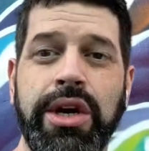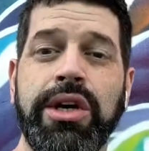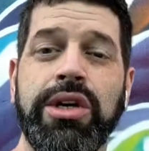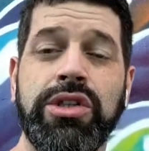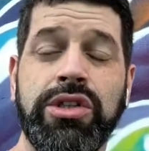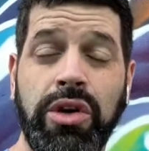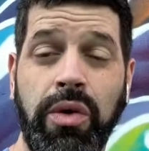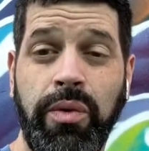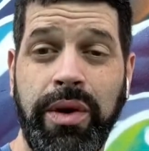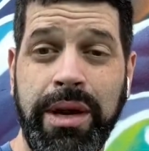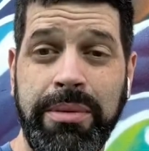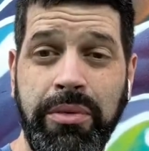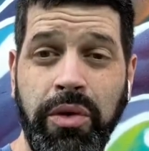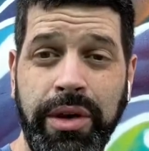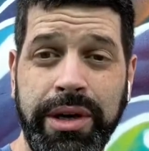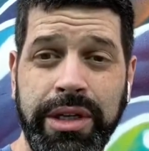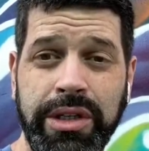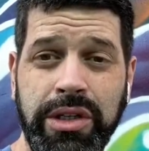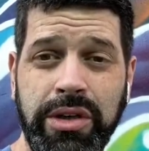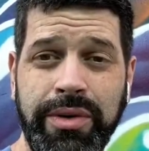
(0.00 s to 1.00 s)
So what I'm
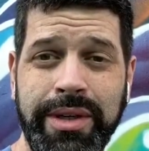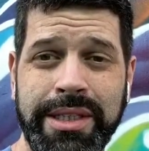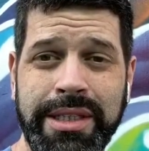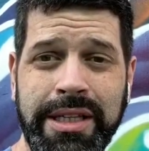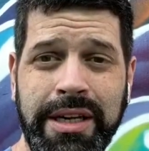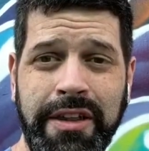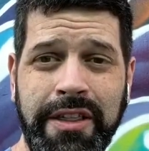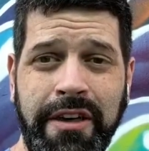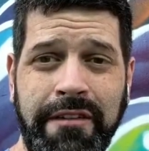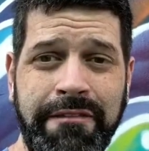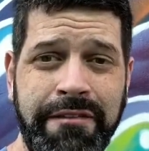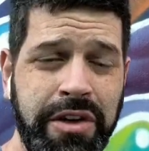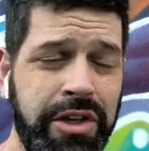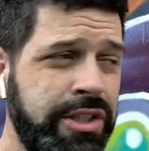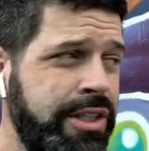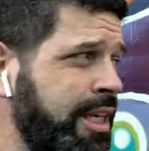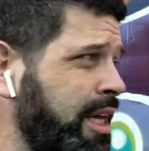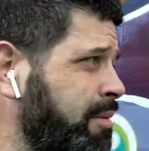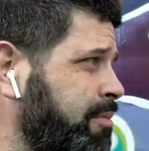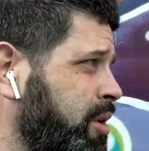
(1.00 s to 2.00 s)
going to do is, the
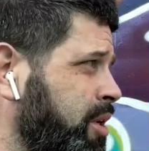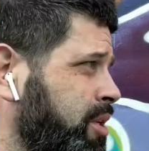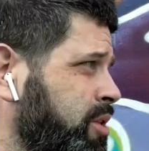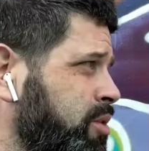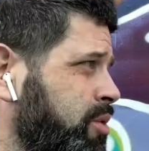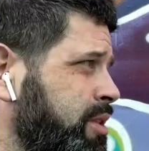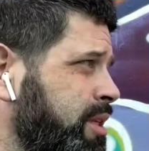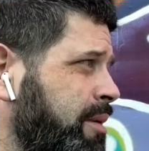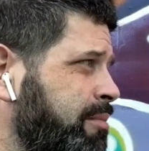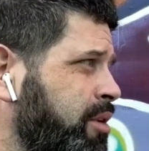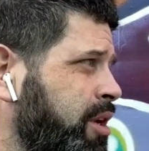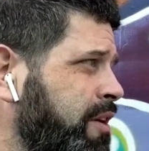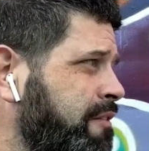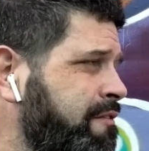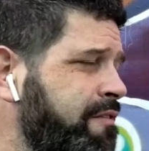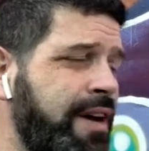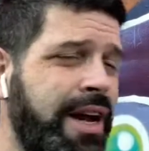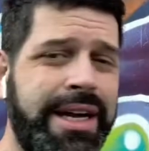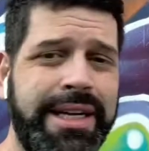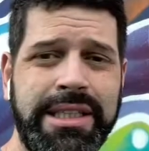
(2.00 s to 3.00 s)
first thing I'm going to do is I'm going to
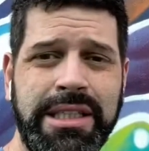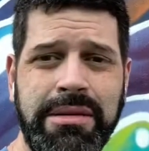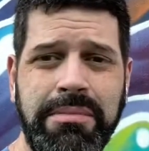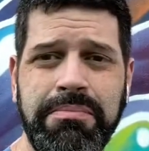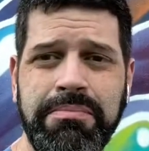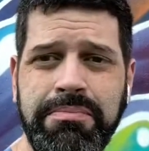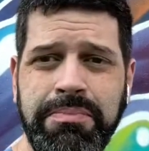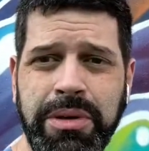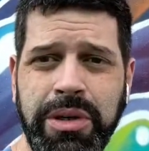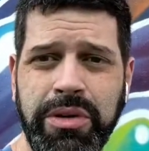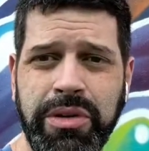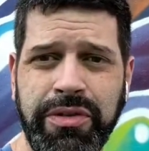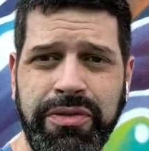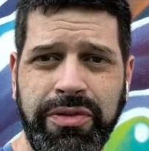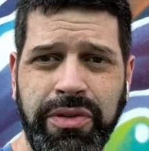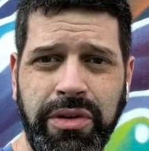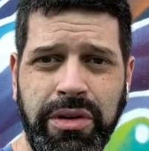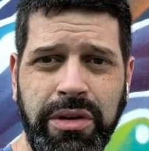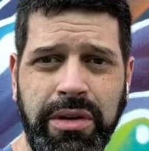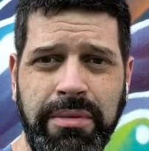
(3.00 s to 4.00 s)
find some
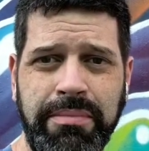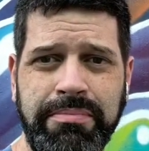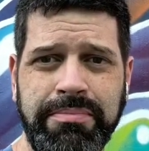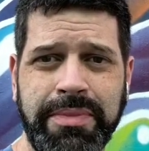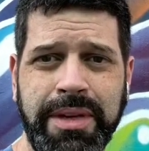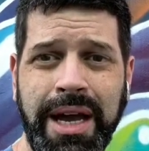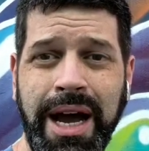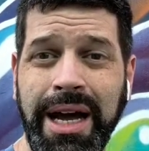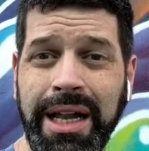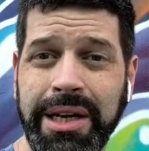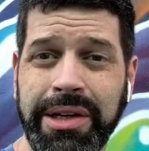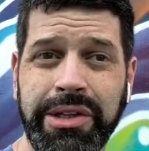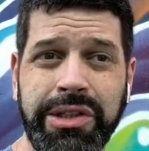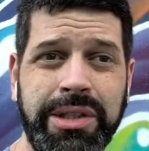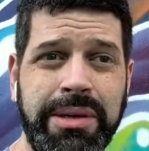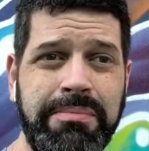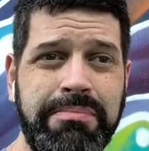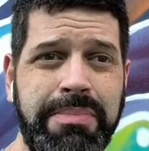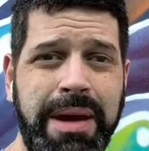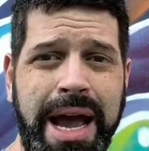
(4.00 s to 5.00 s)
beautiful colors
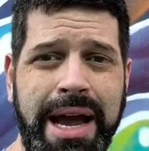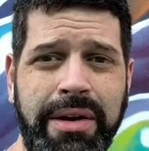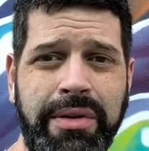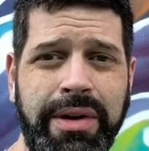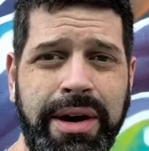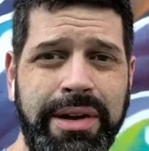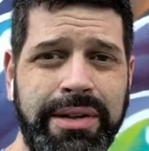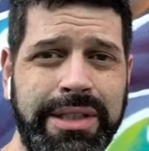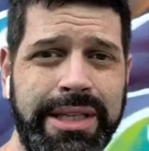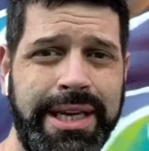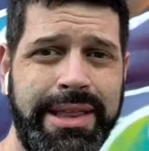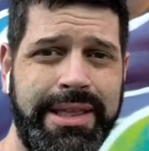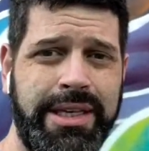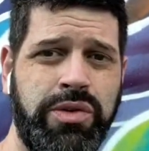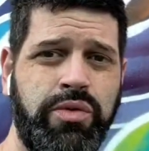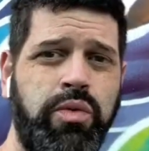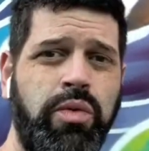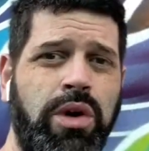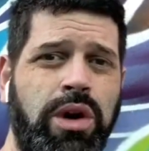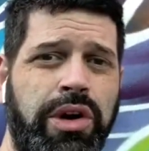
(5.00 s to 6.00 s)
and backgrounds, like
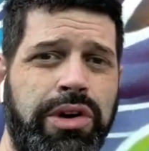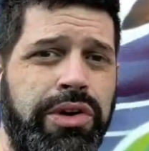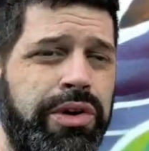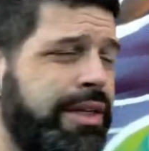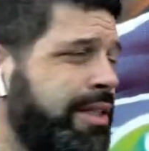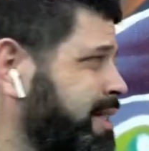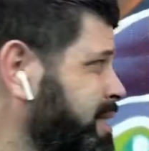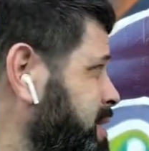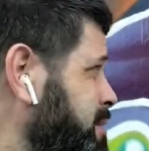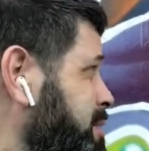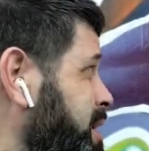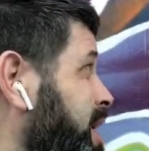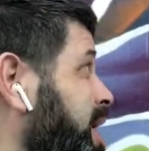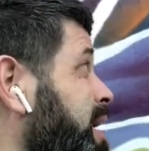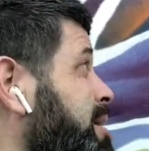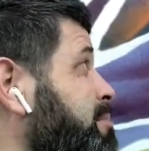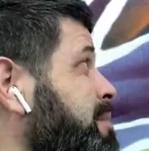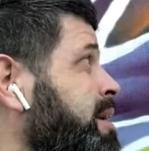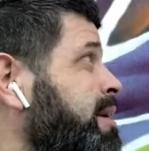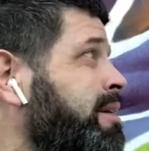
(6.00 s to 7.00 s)
this wall you can see
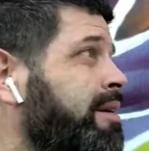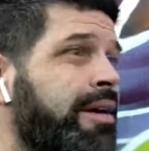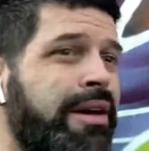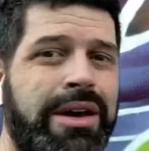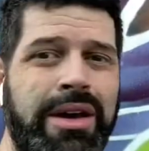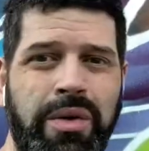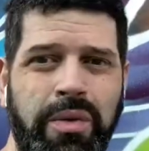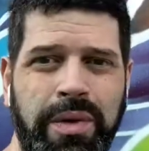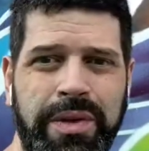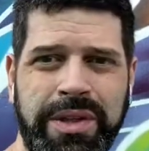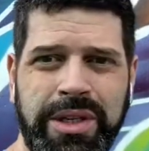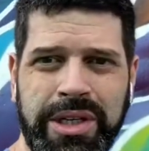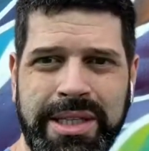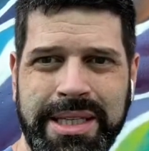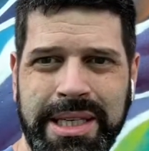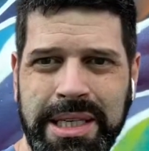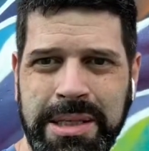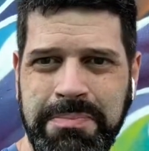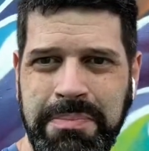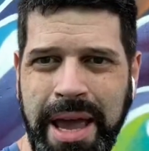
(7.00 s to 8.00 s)
behind me with just
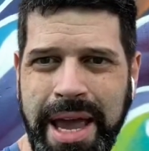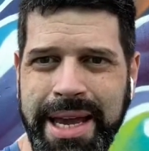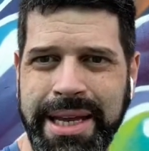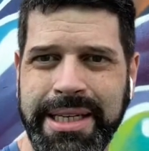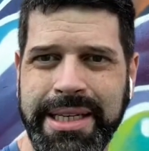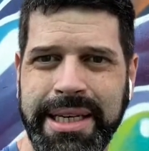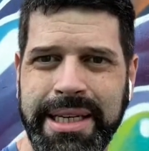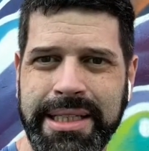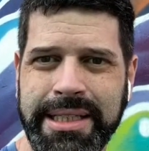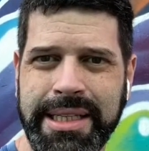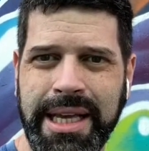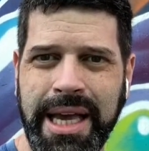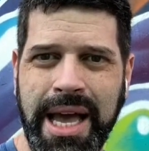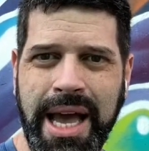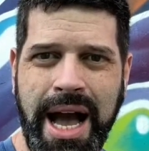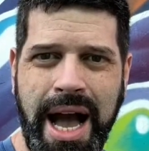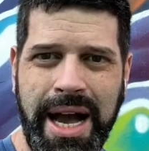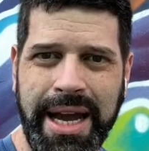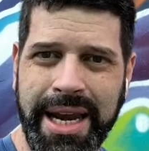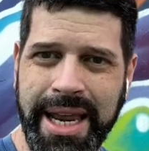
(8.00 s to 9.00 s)
these paintings.
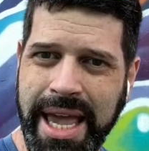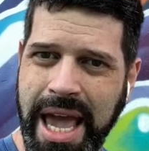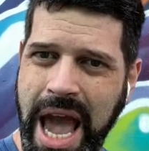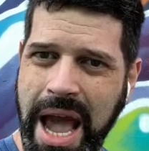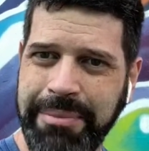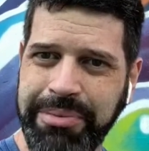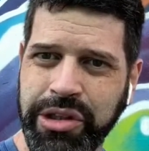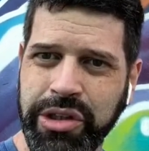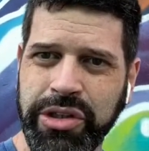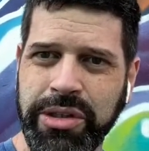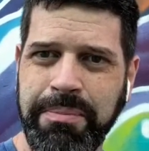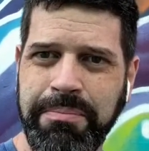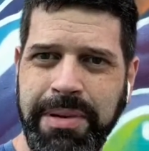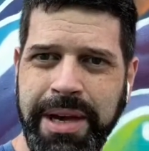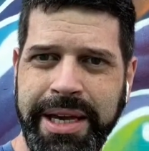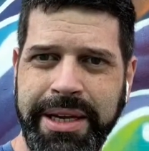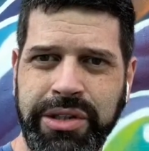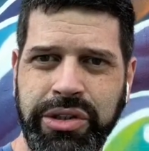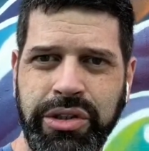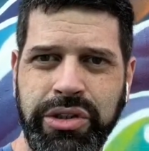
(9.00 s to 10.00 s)
I'm going to capture some
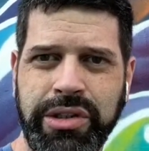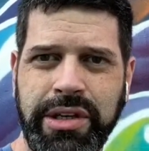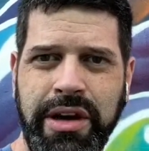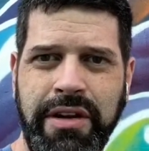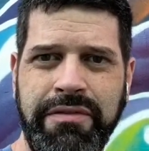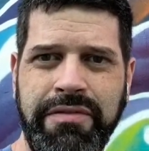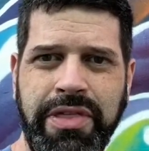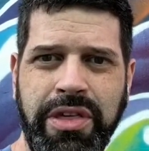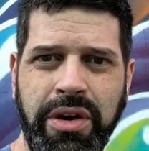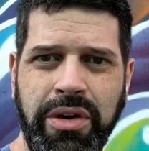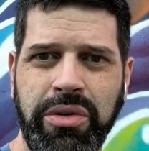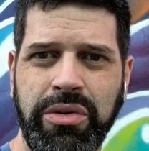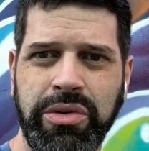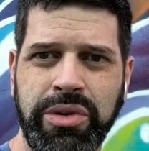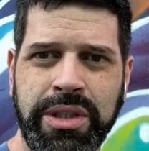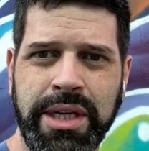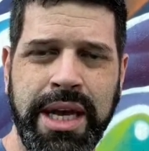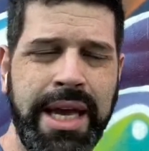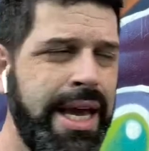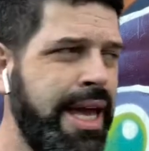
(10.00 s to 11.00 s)
pictures of
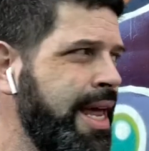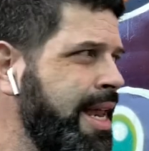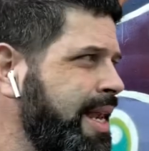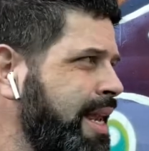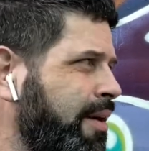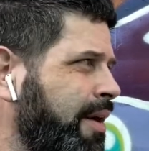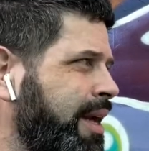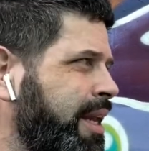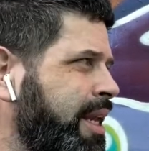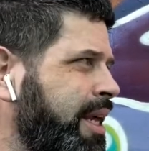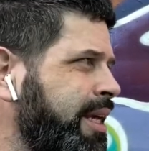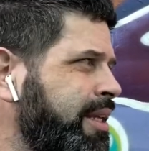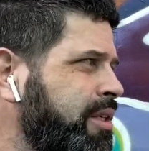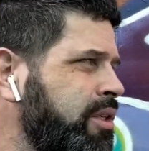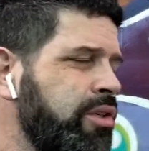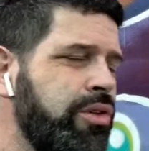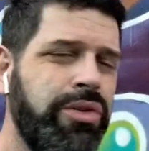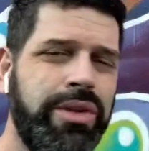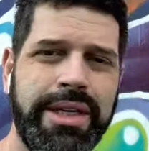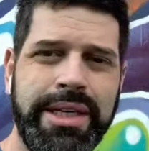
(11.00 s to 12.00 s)
those. Now I need to
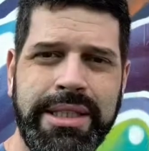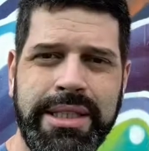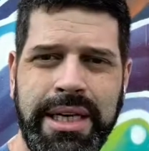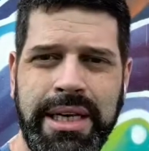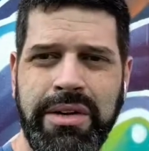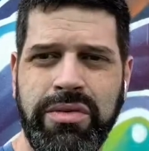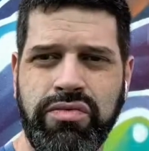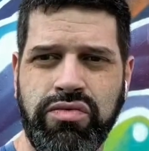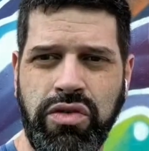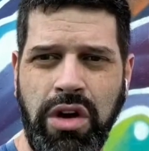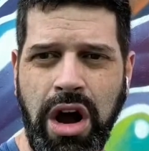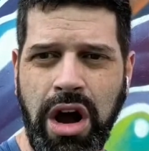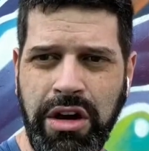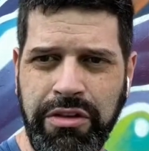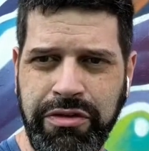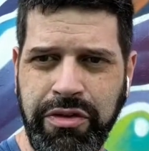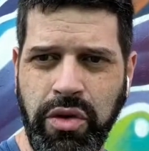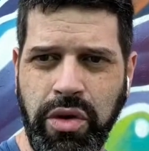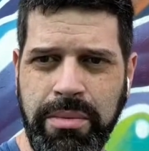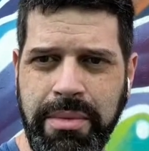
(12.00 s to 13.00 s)
do this in RAW
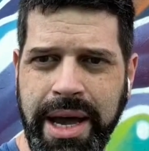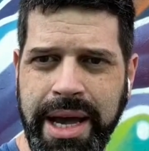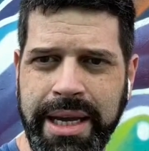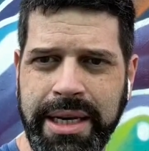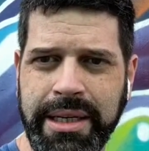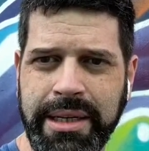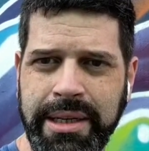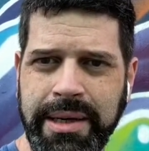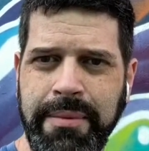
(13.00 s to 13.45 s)
format.